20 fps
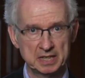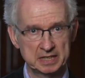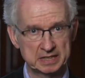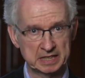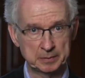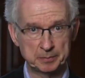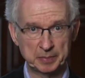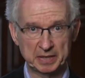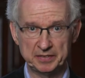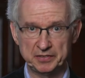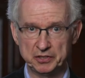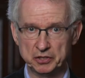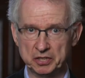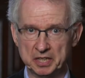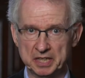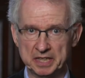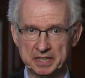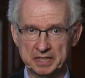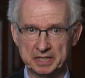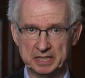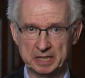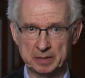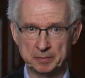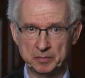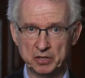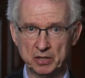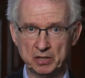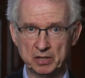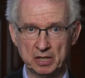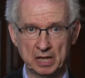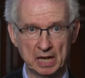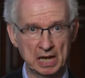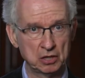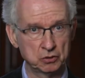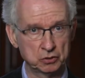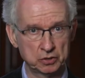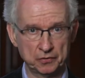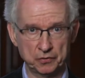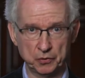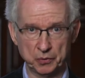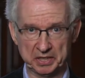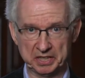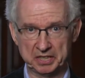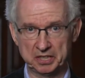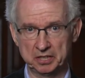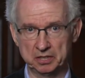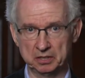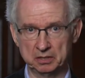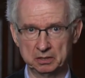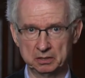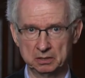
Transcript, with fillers: that previously seemed out of reach.